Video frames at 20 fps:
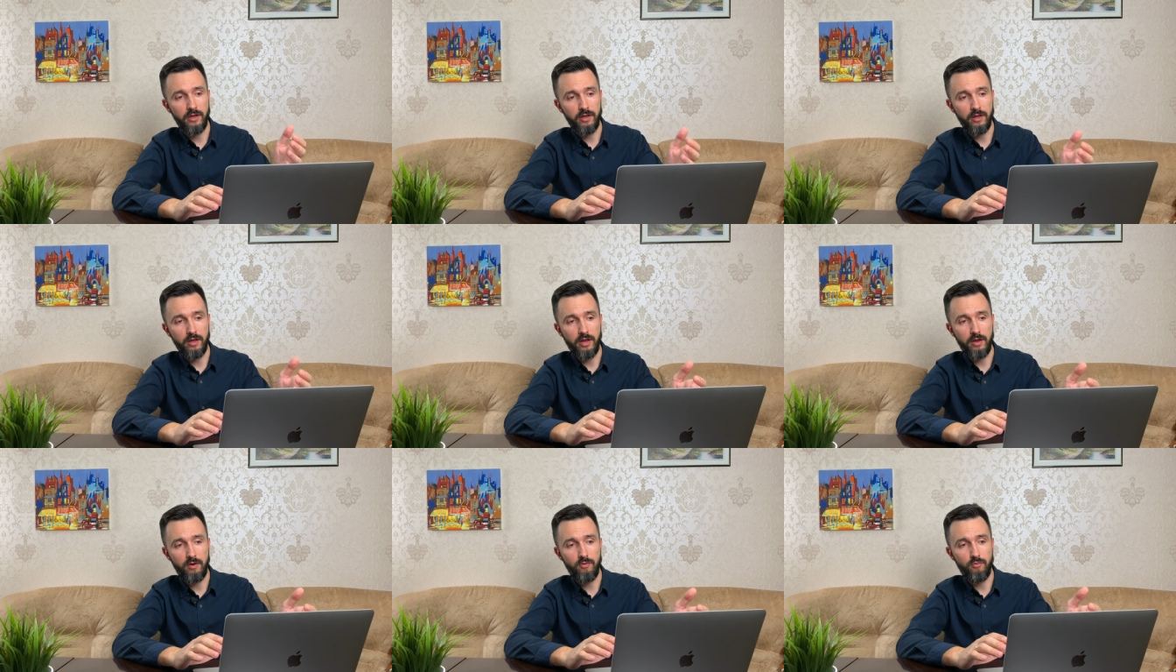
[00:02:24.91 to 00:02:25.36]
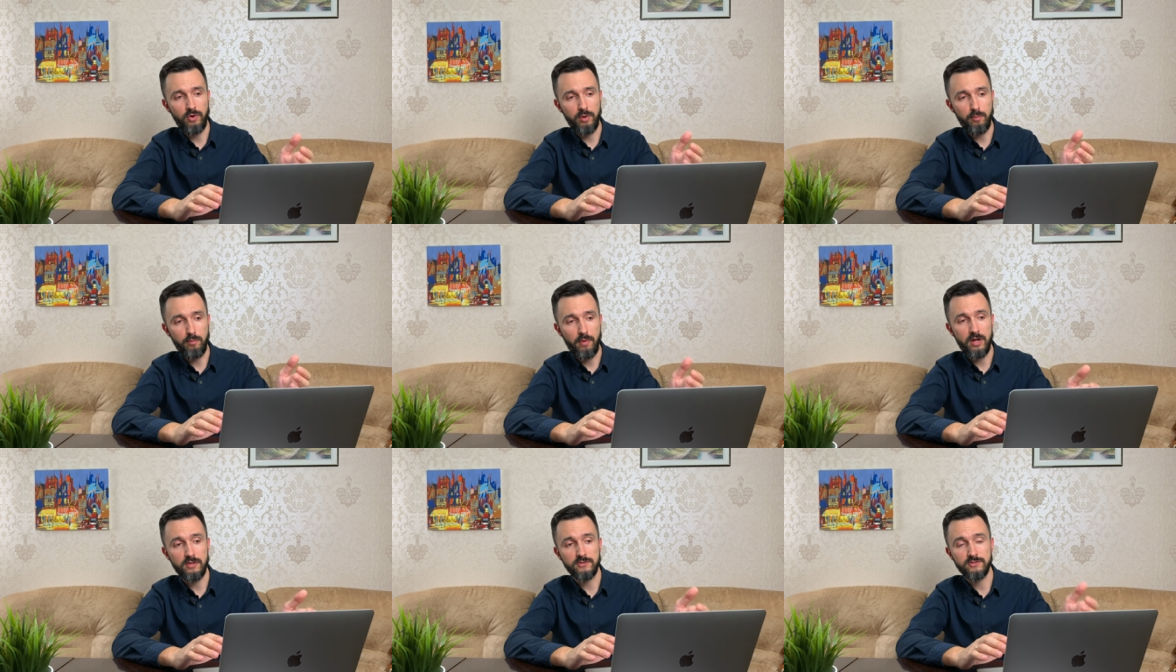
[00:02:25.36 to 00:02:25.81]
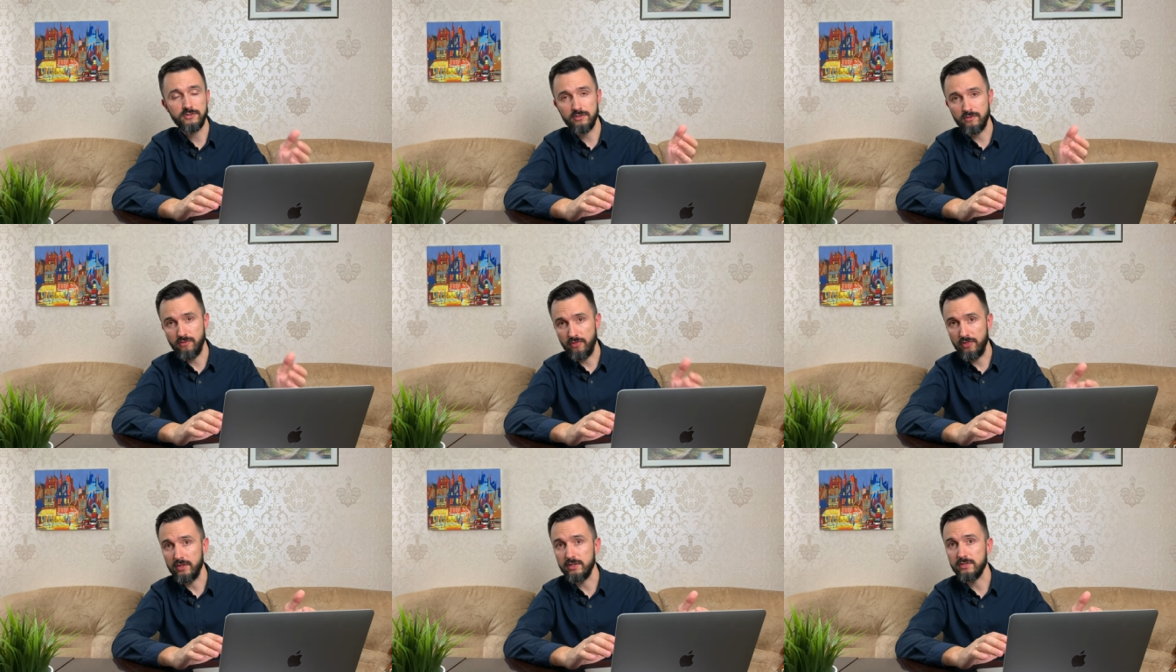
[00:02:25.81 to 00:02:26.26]
every month
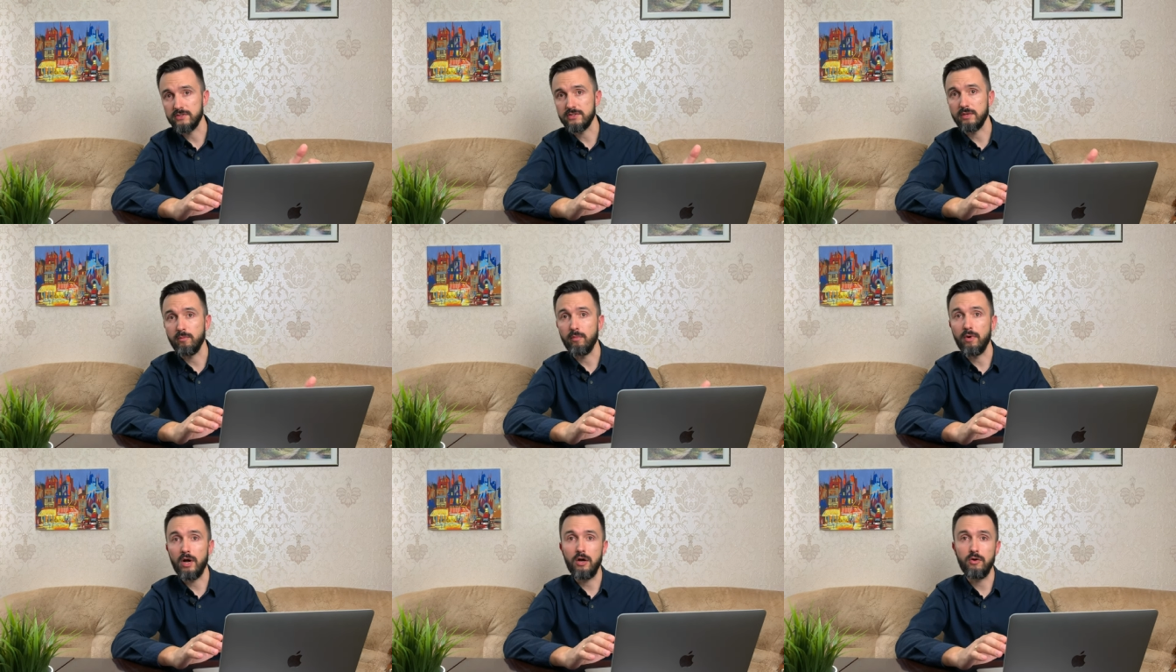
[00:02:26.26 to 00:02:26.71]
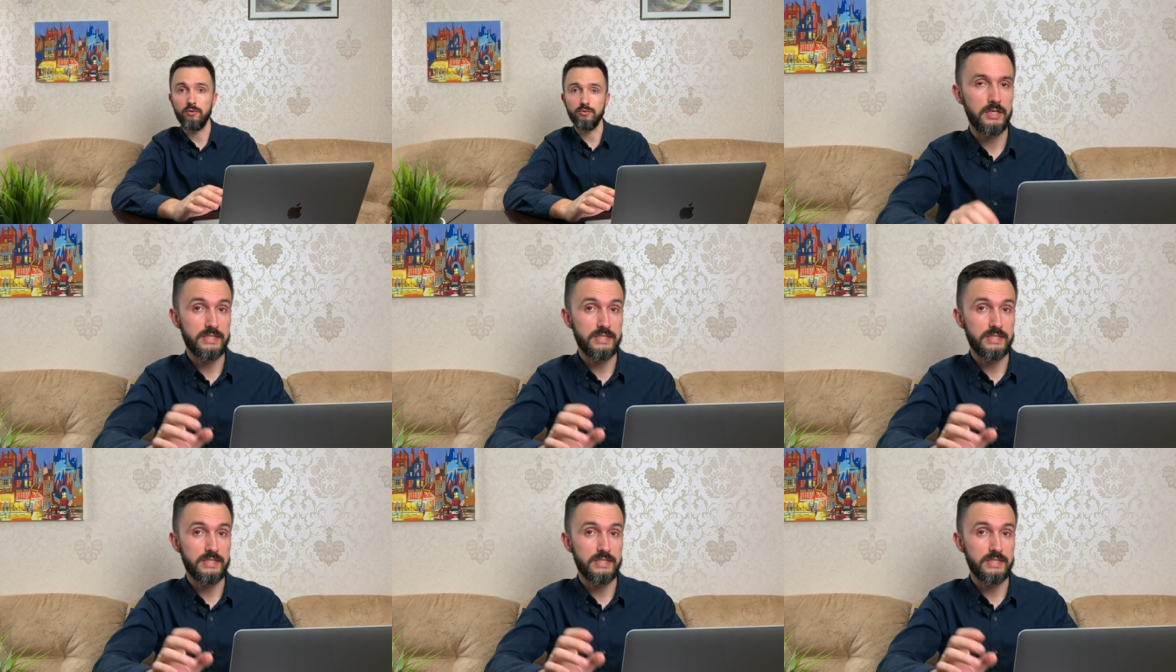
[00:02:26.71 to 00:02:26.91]
this amount.